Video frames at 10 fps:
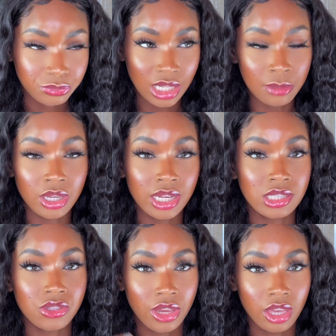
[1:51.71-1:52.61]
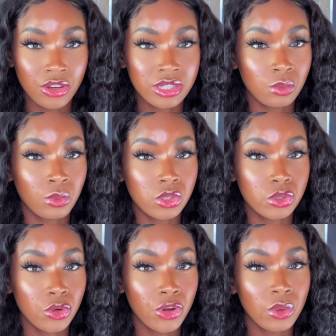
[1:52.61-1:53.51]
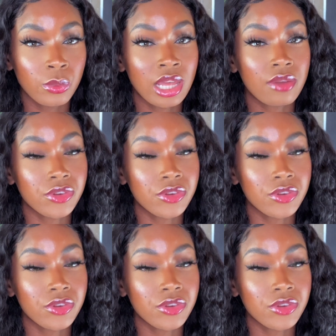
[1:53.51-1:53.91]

that I'm gonna insert here is a wig tutorial when I